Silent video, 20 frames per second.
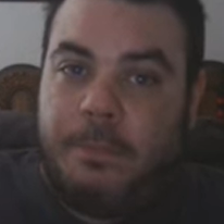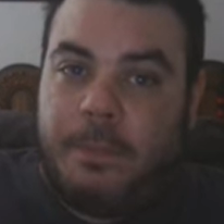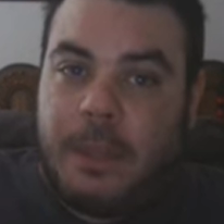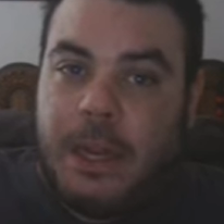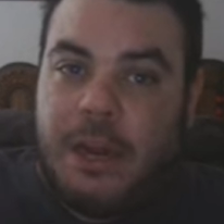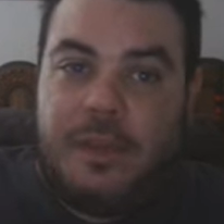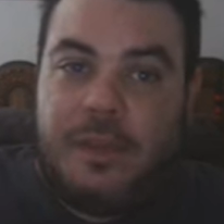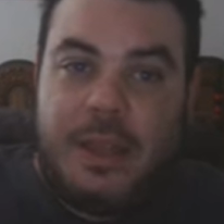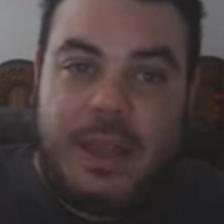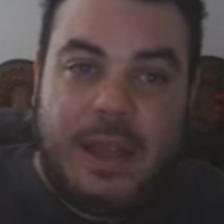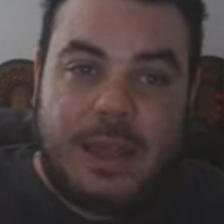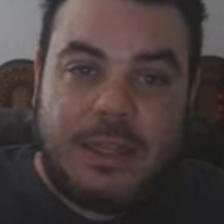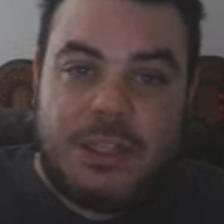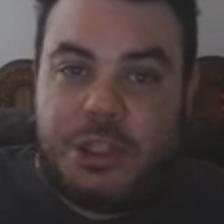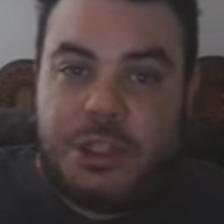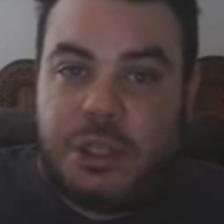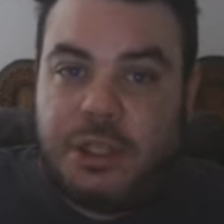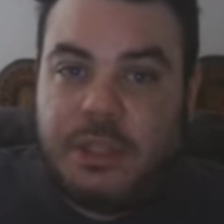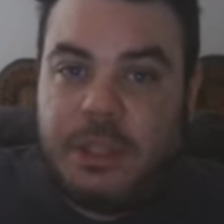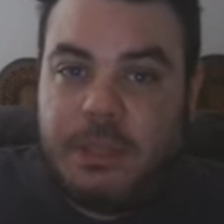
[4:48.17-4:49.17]
And if he gets
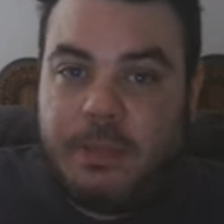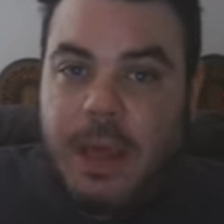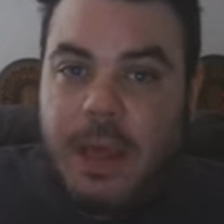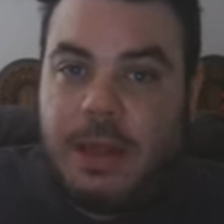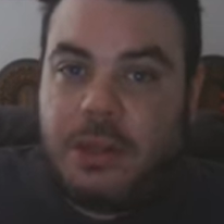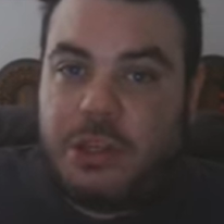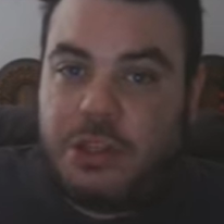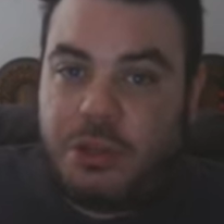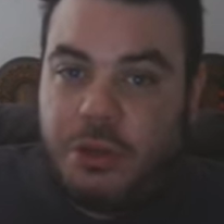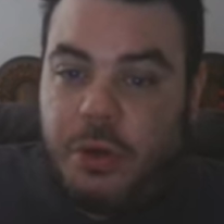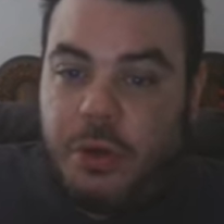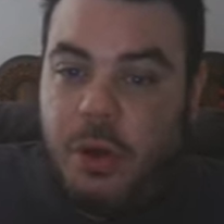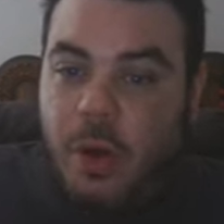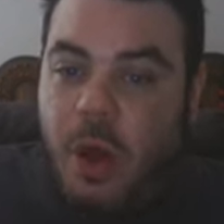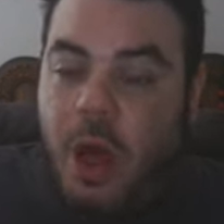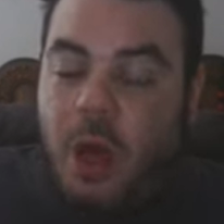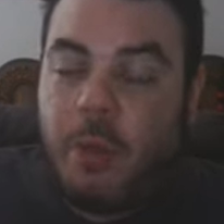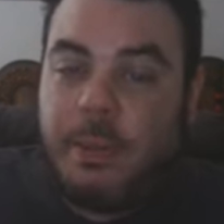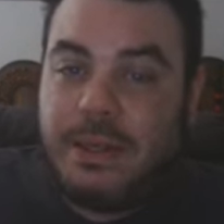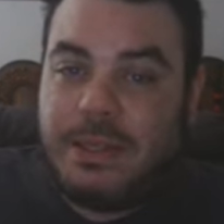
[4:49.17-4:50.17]
just as bad as Trudeau,
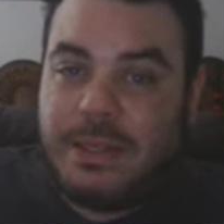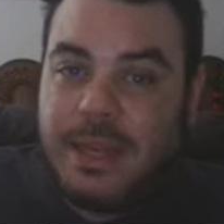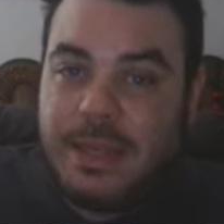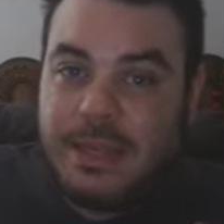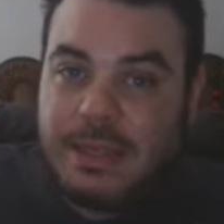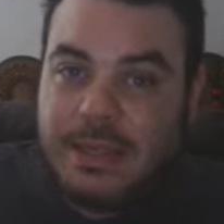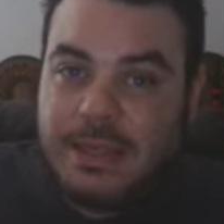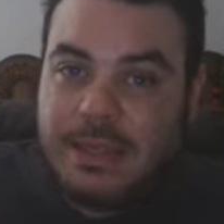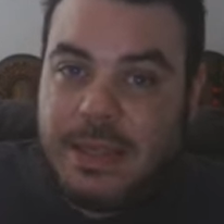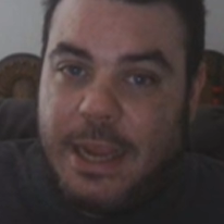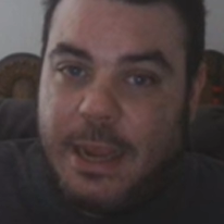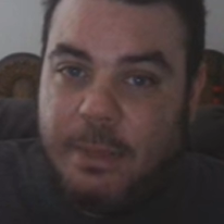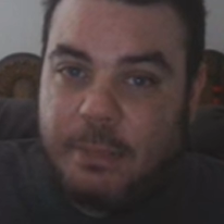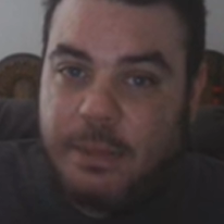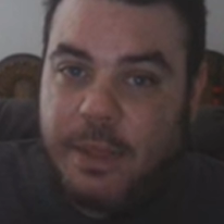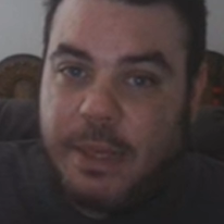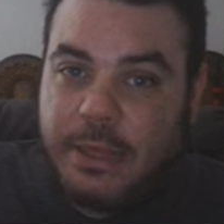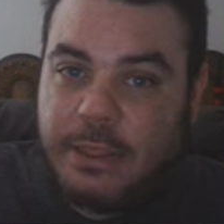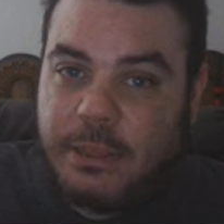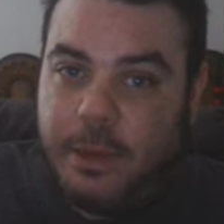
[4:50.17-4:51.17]
I'll be saying the same
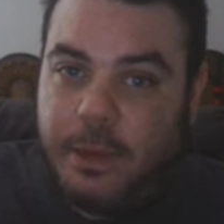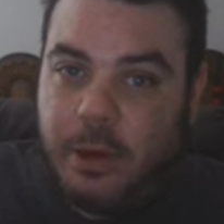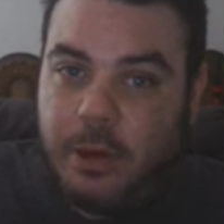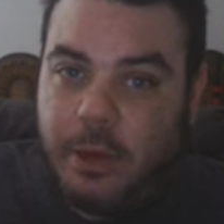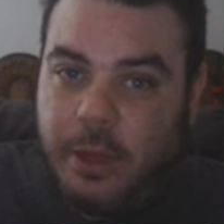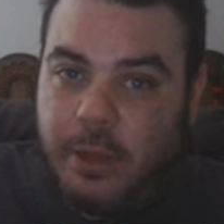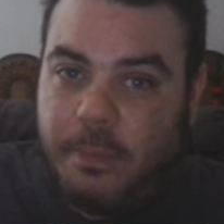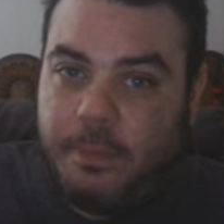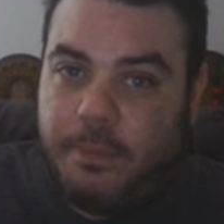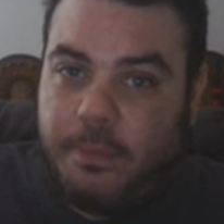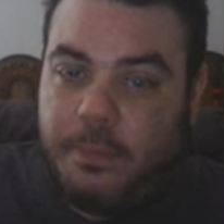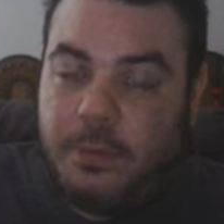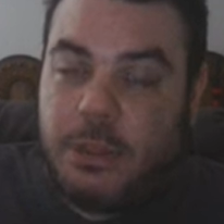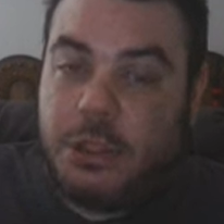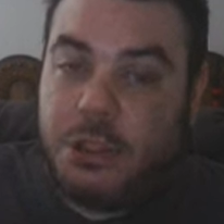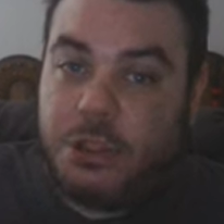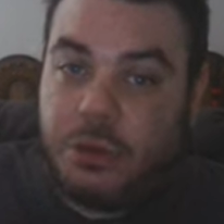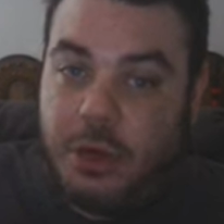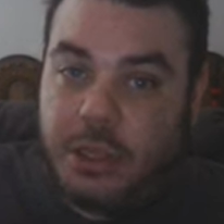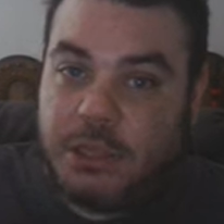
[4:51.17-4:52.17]
things about him.
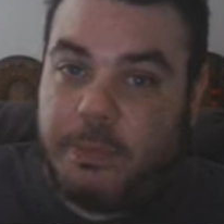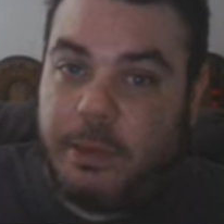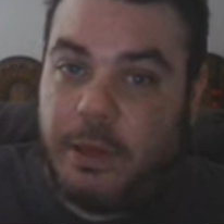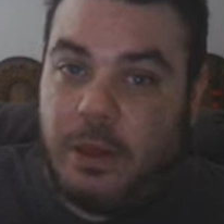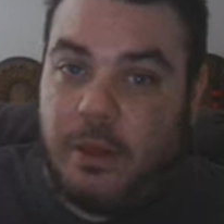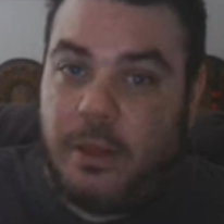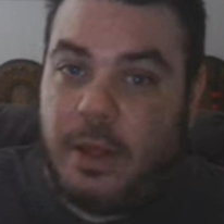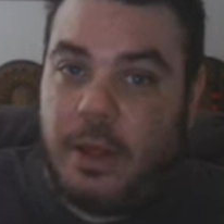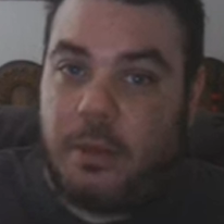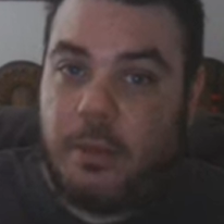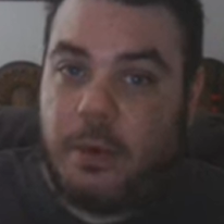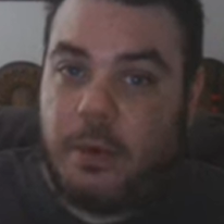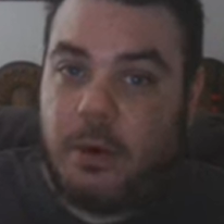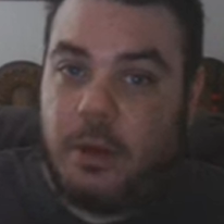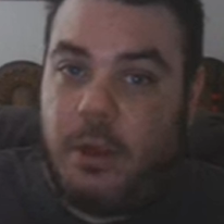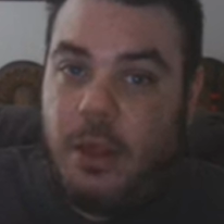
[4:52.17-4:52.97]
Trust me on that one.